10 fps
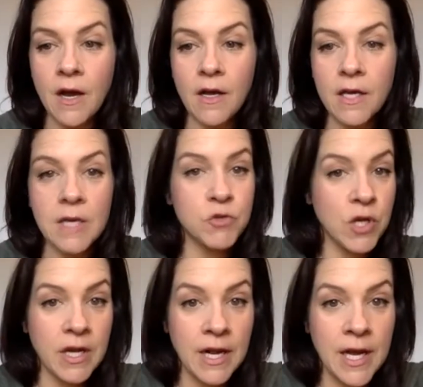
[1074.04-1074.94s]
Keep
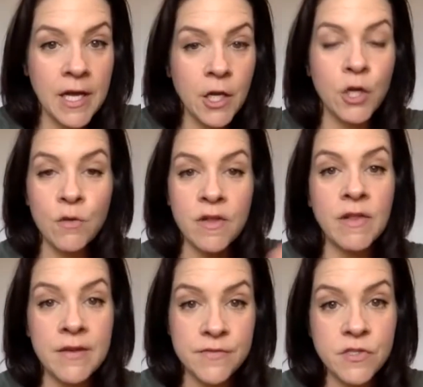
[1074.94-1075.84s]
trucking on. Know that
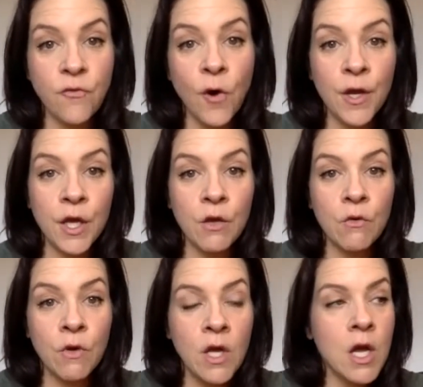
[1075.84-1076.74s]
life is for you.